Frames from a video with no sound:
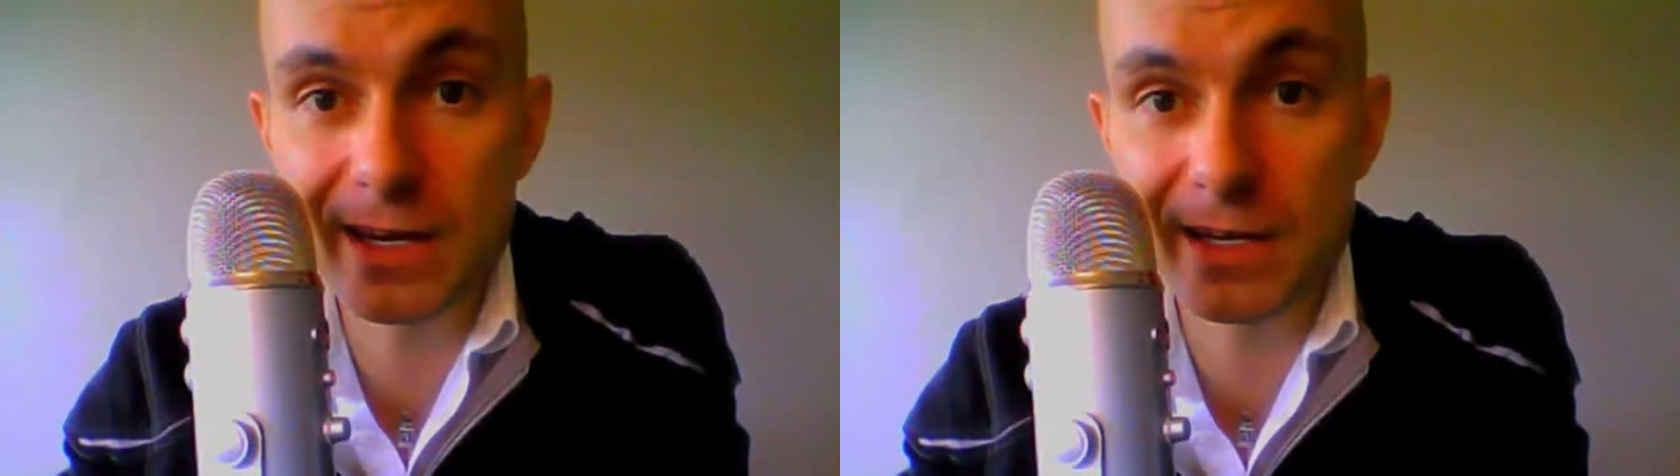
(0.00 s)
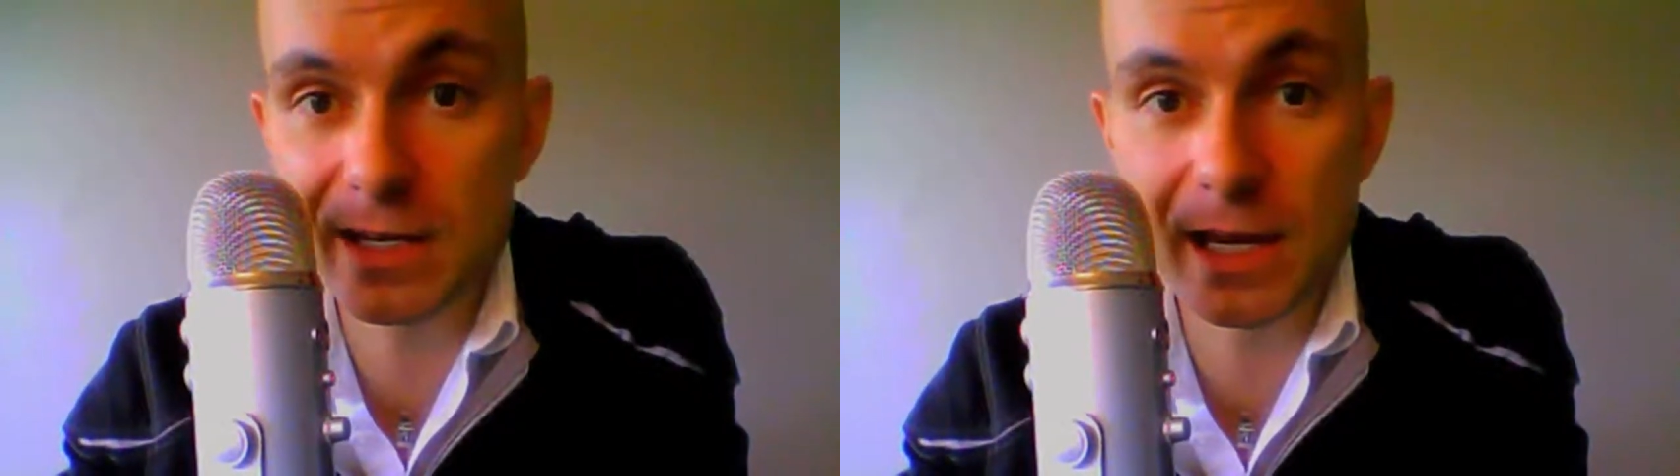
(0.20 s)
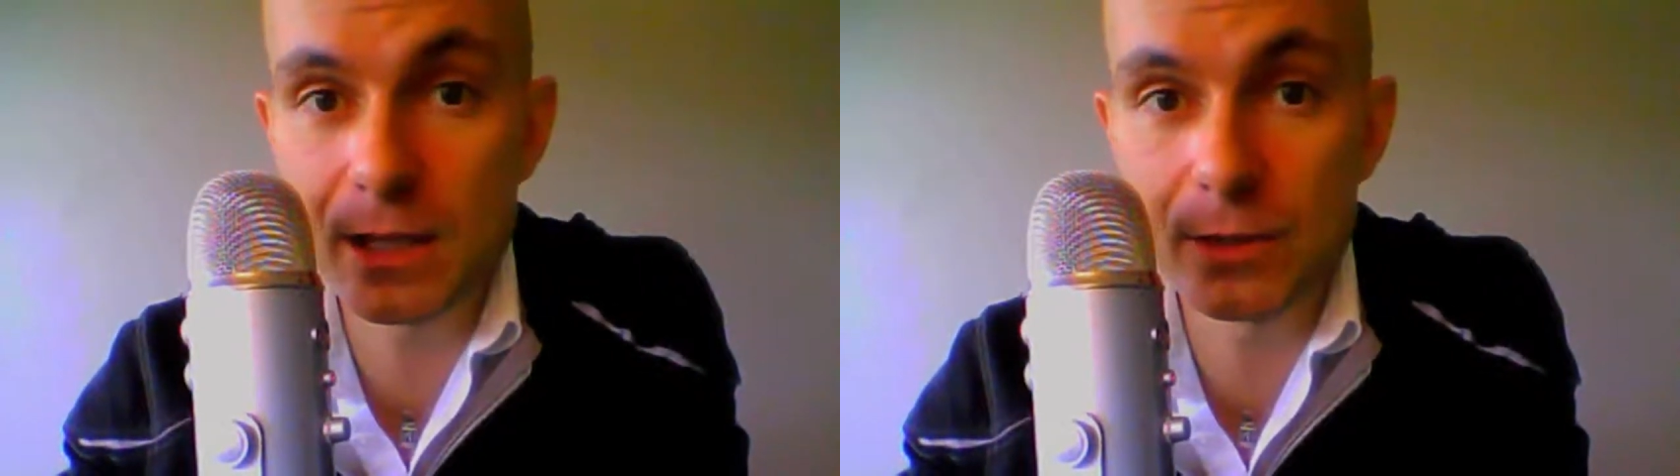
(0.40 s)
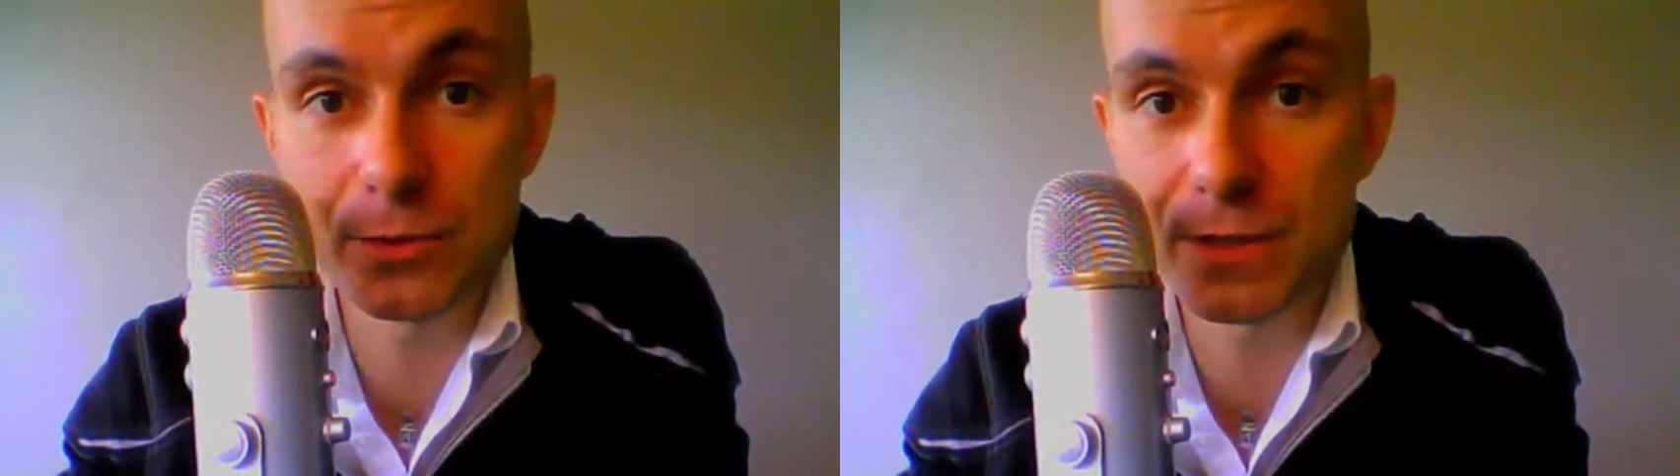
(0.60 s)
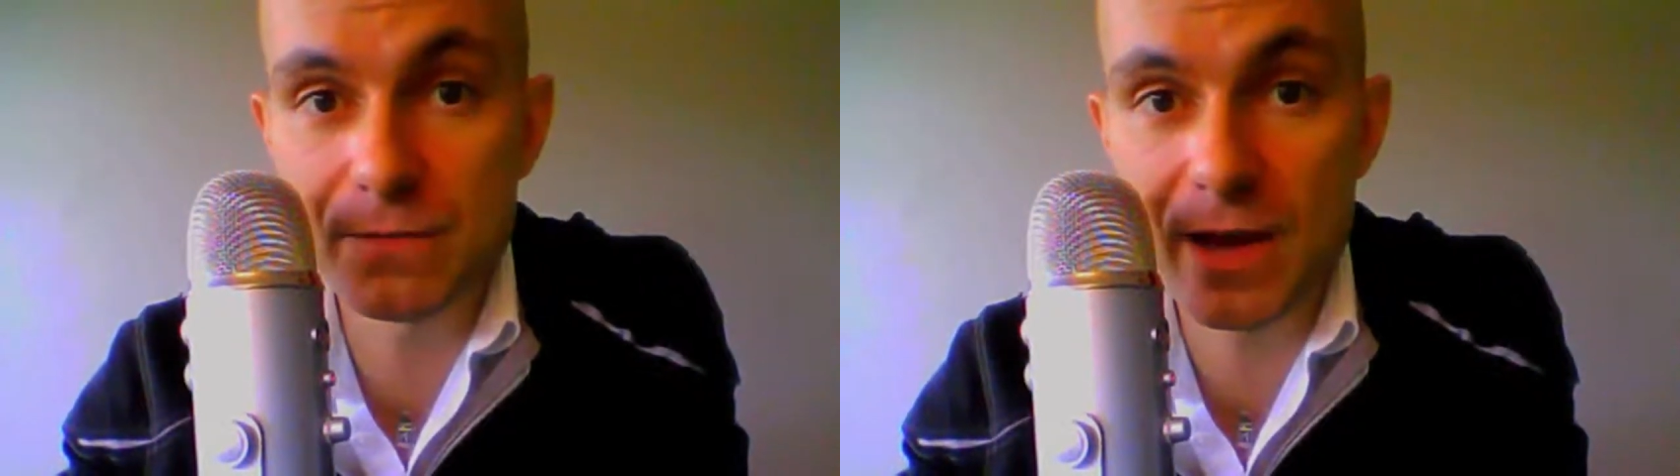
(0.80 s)
and you can't
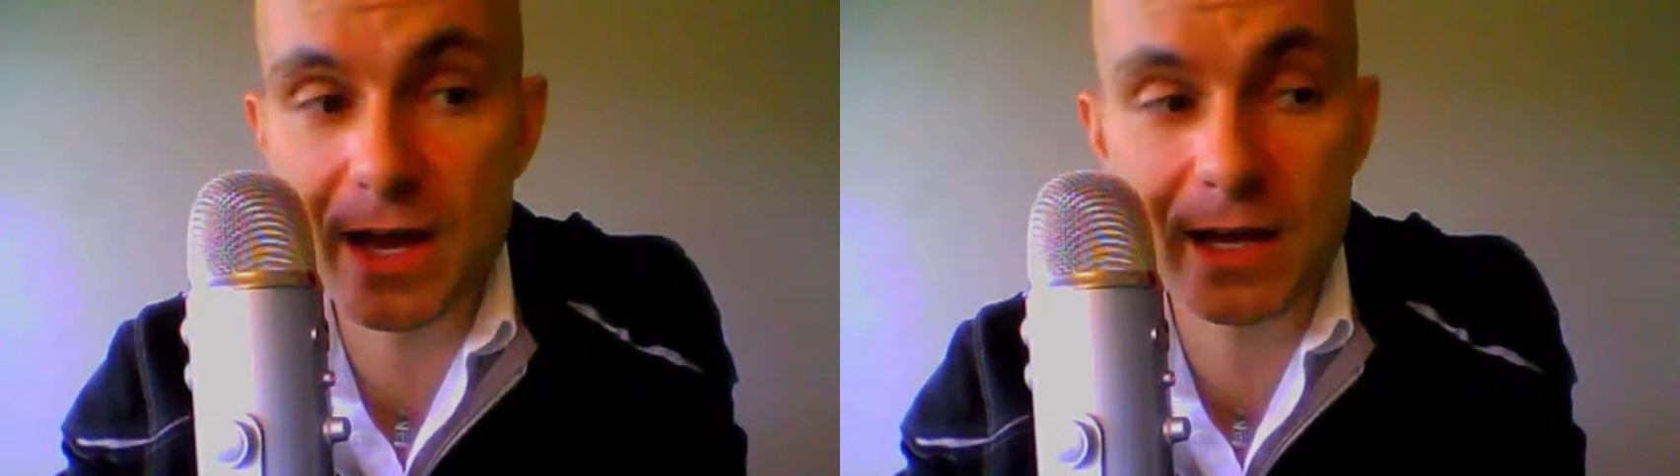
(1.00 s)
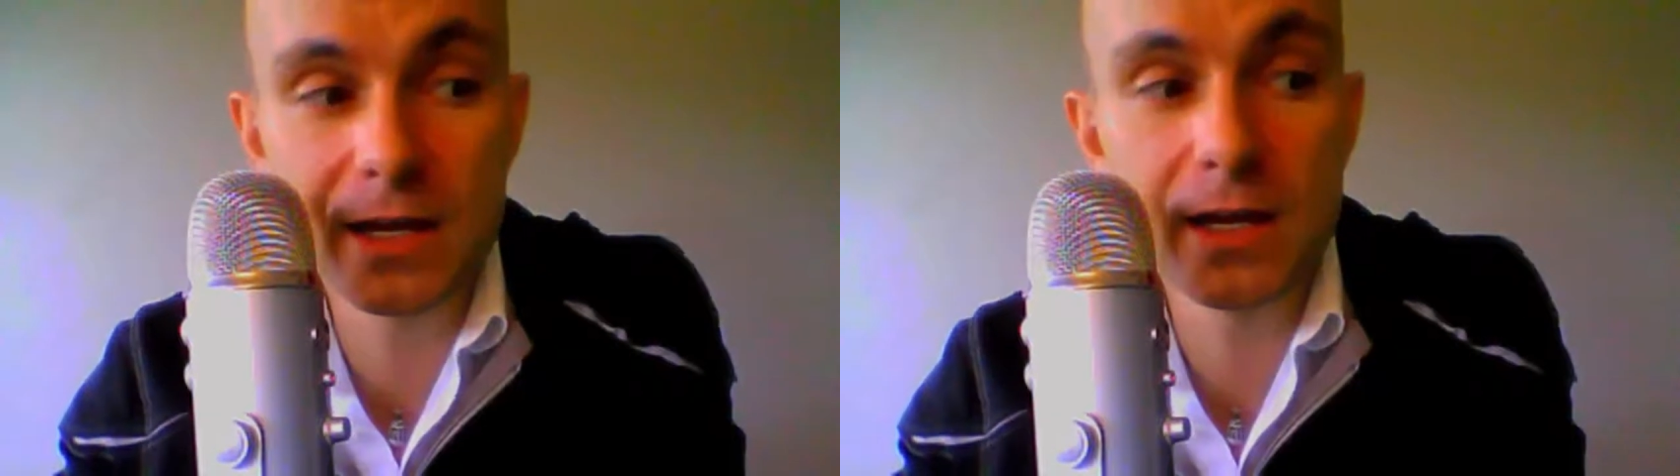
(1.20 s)
lose the fat,